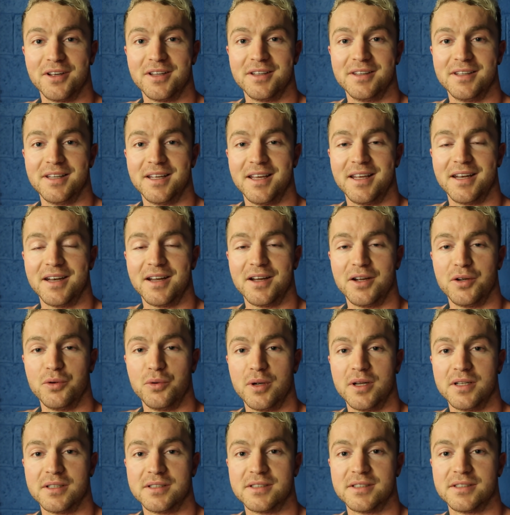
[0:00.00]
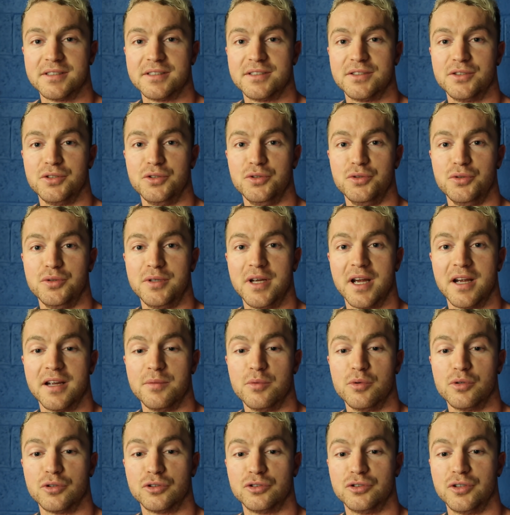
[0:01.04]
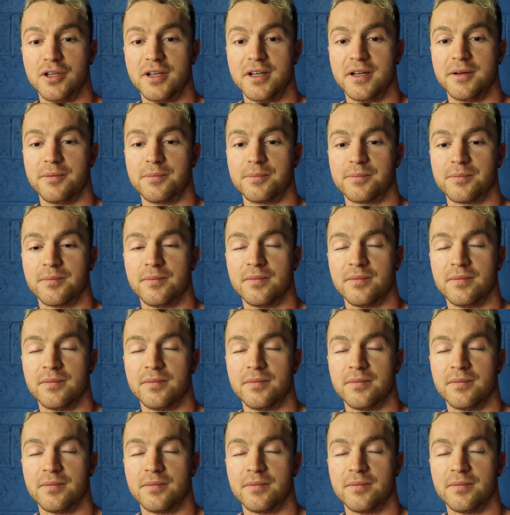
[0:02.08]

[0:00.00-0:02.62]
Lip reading: And then I went to Gary Moore training.